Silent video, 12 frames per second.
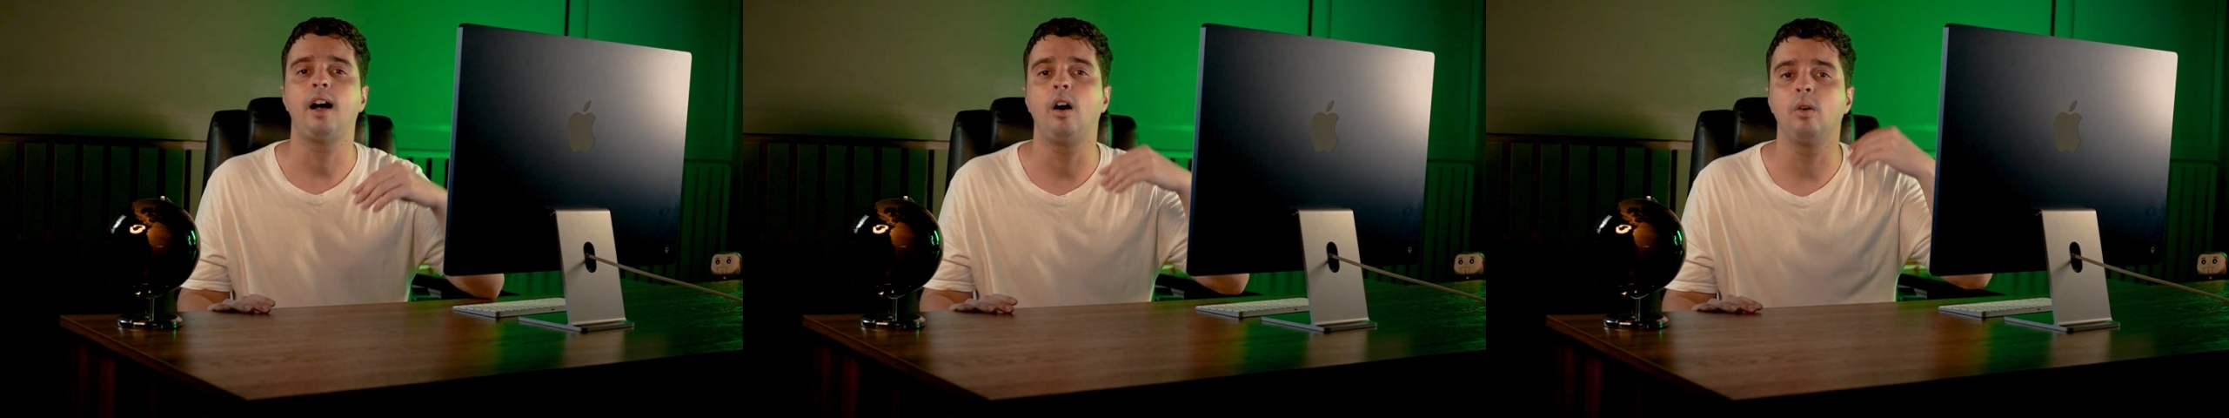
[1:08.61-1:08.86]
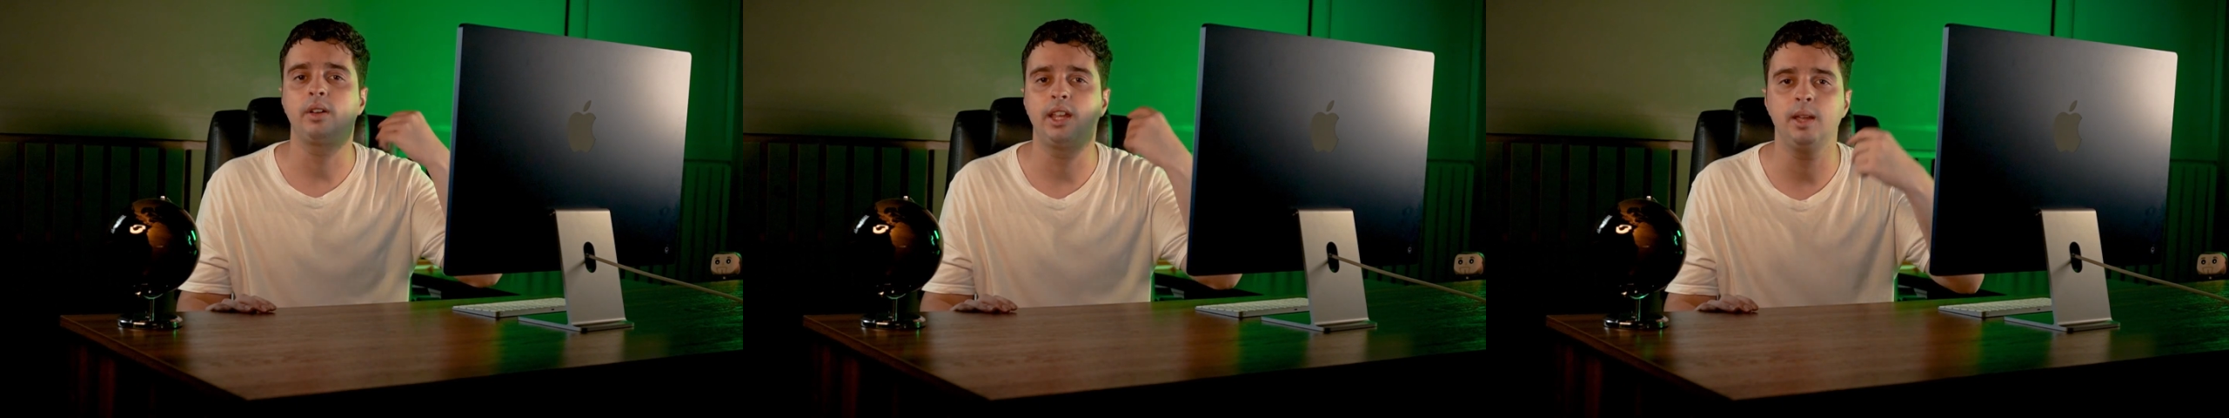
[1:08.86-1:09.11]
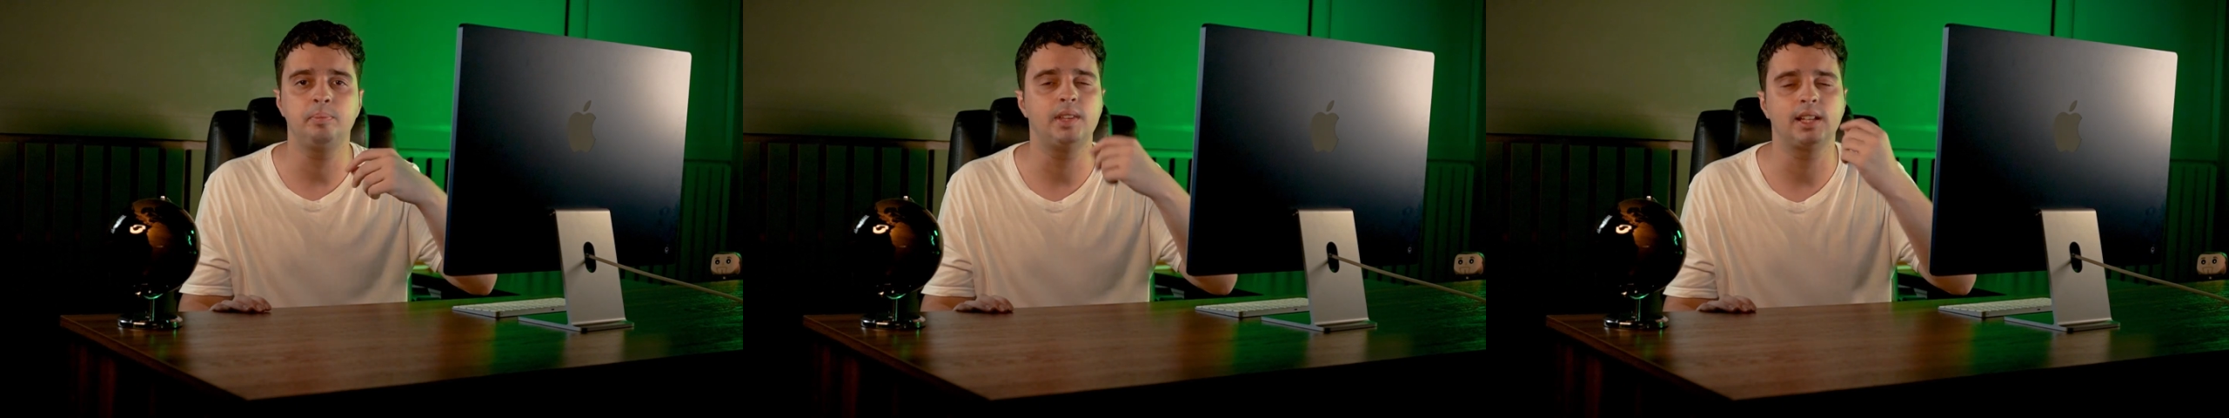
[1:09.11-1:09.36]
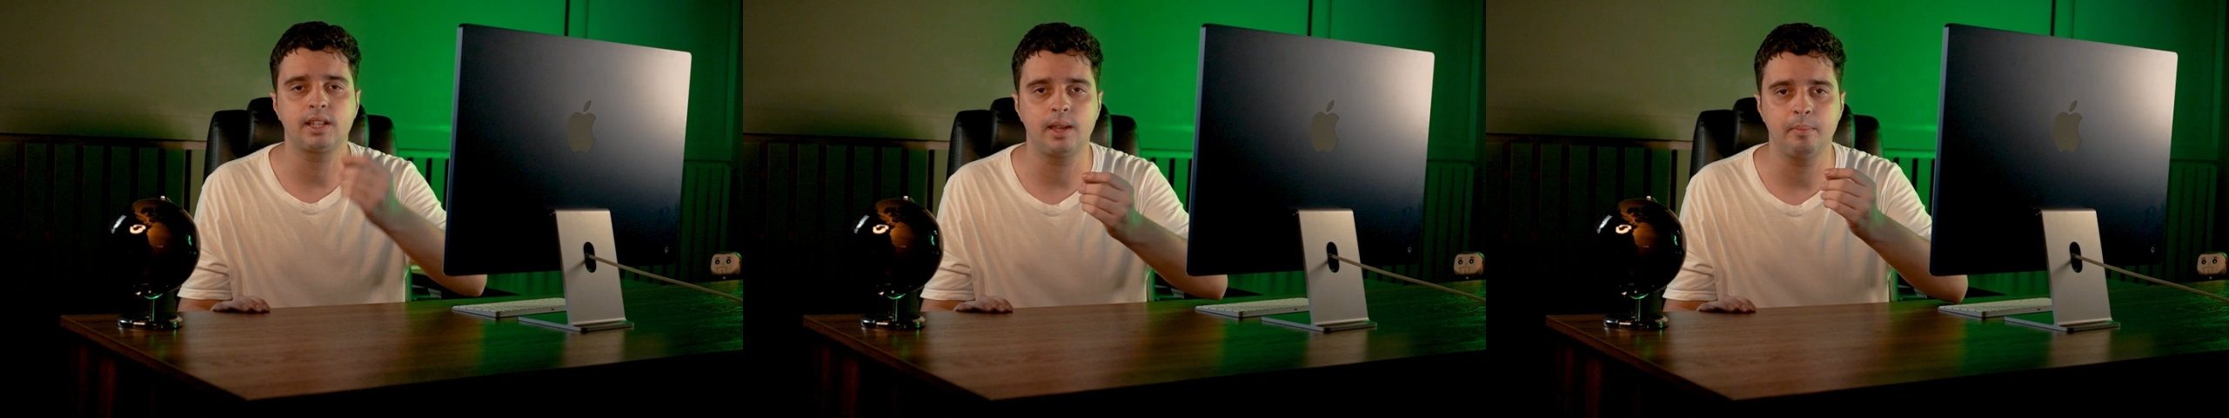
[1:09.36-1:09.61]
I'll keep
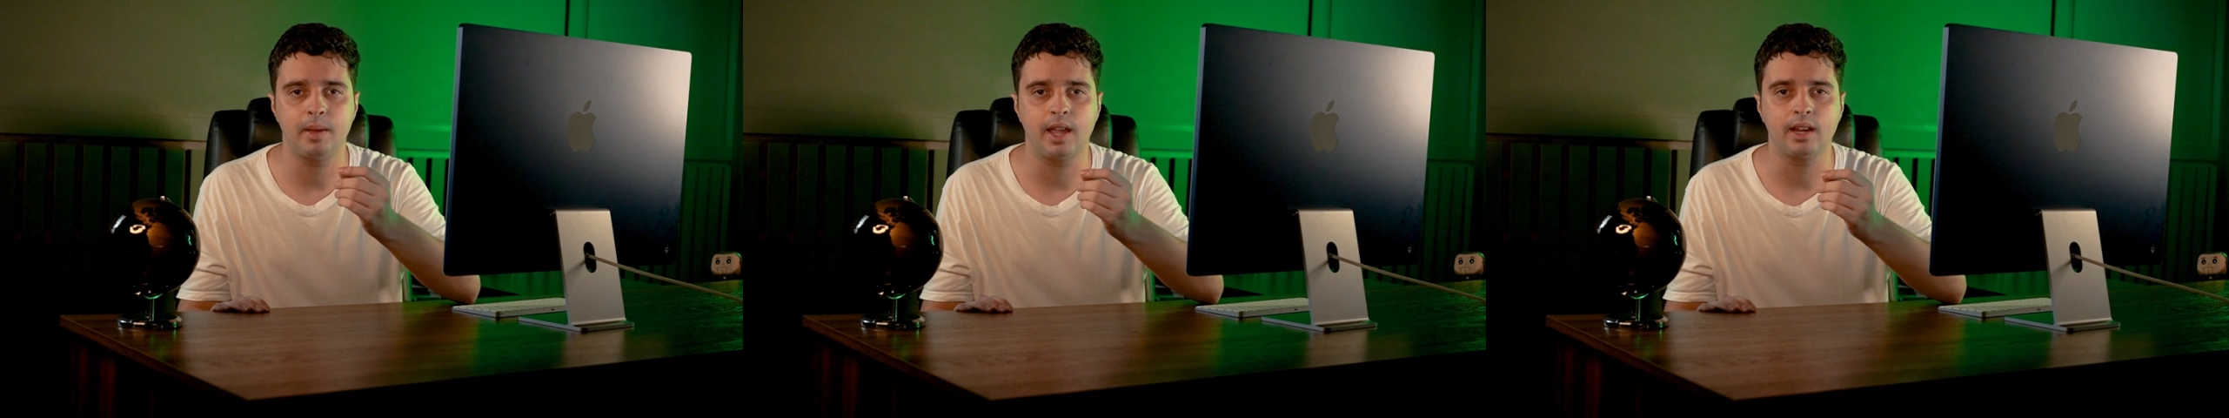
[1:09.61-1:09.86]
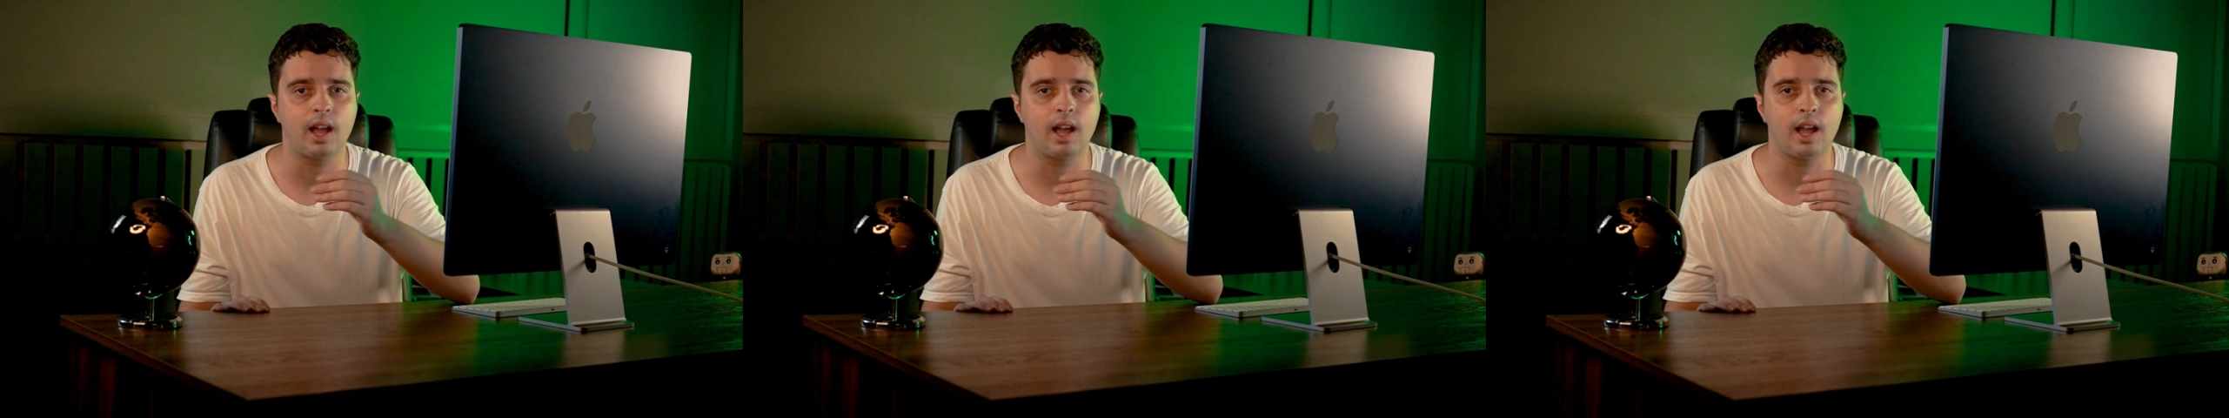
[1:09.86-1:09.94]
that campaign.